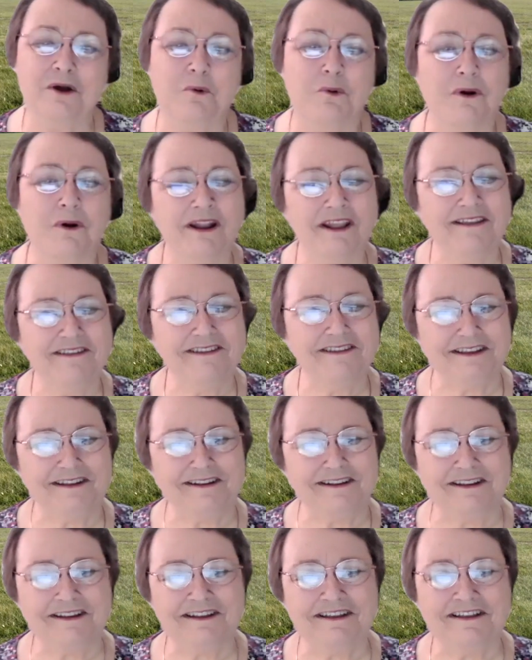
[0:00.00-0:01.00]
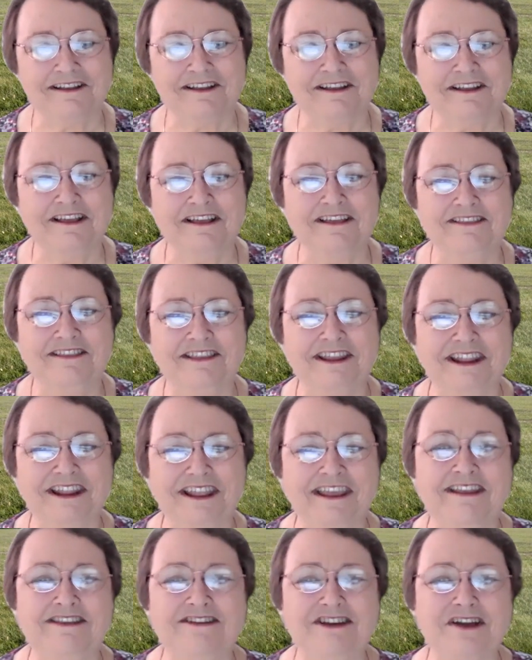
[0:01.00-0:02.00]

What is it that each